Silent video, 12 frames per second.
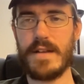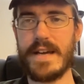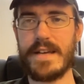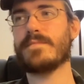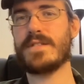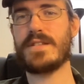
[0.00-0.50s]

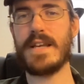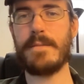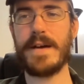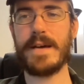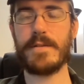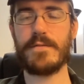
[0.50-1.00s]
like
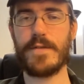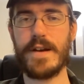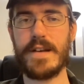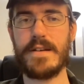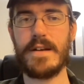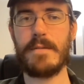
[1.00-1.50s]
Sam
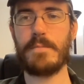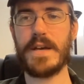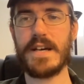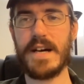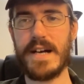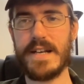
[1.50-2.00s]
Bankman-Fried,
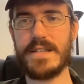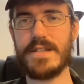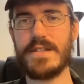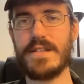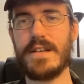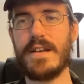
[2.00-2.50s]

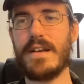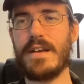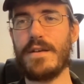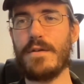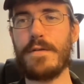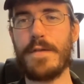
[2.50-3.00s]
because
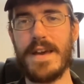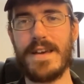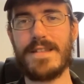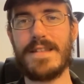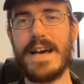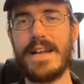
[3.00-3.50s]
you
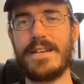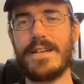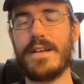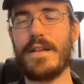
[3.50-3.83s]
think that